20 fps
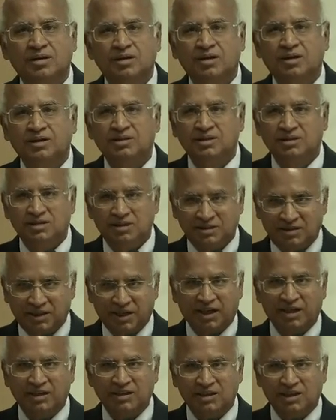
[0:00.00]
This is the
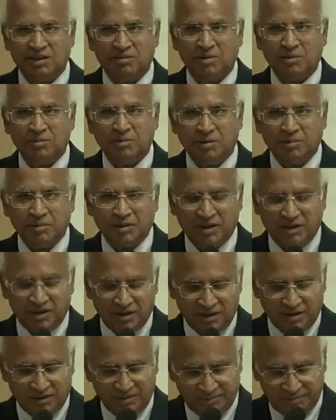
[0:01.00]
second time I'm coming
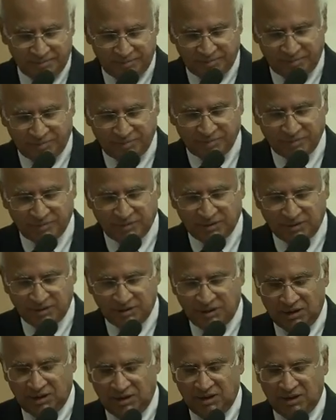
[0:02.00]
here
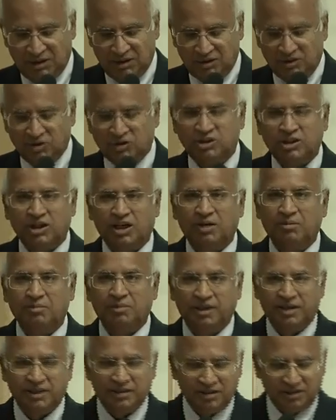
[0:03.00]
to share
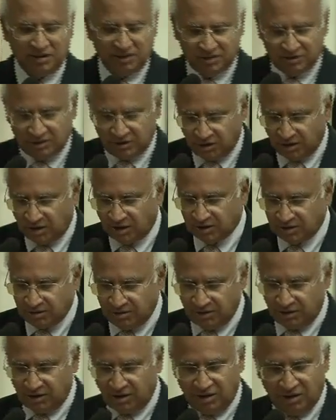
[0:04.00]
my thoughts
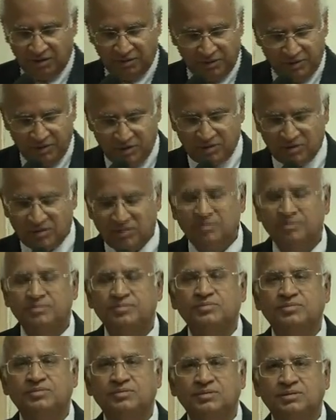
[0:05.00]
with all of you,
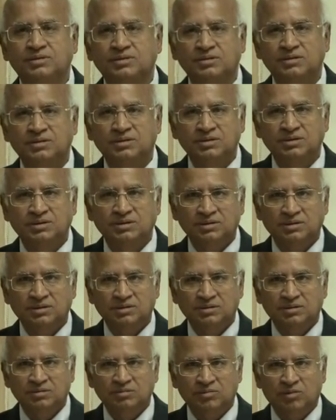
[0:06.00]

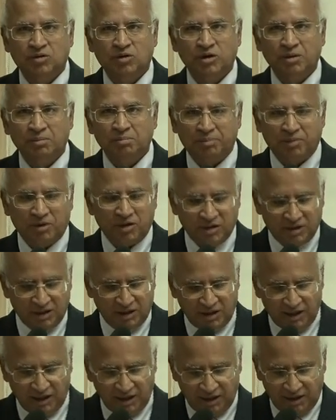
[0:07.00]
more
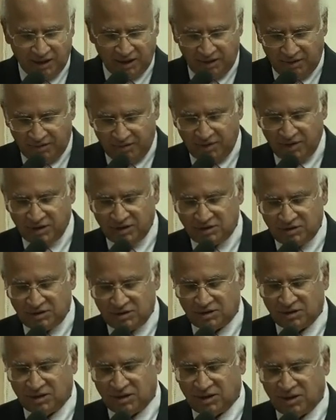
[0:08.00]
importantly,
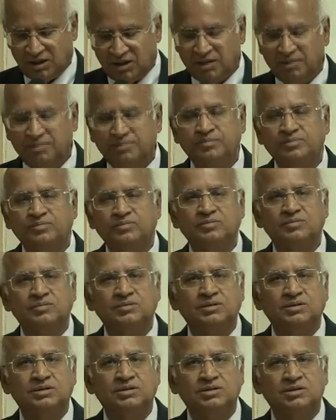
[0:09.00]
which Dr.
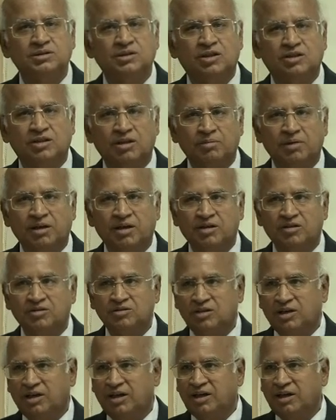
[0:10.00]

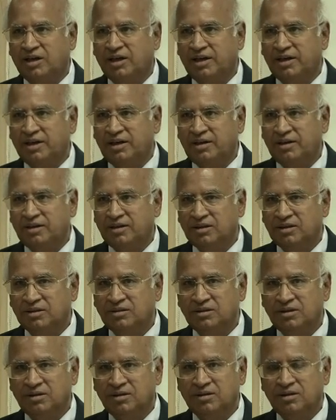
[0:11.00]
Mehrotra and I
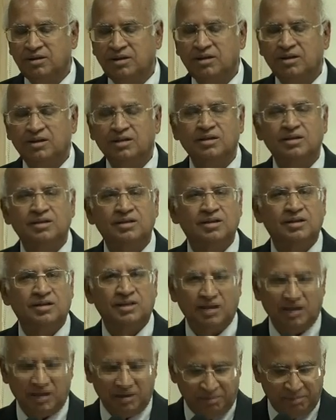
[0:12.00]

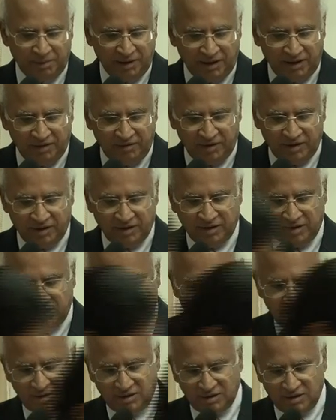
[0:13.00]
really believe in,
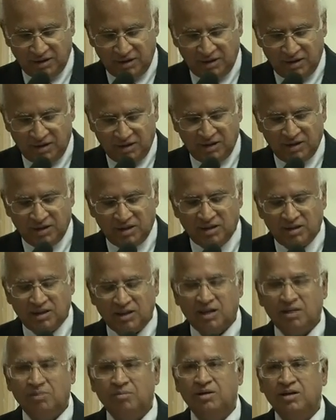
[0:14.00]

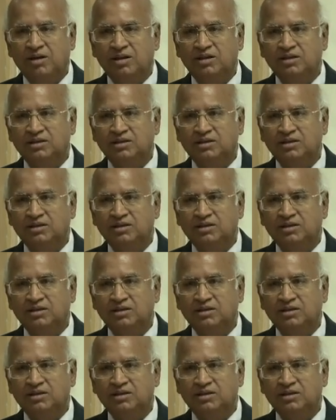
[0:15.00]
namely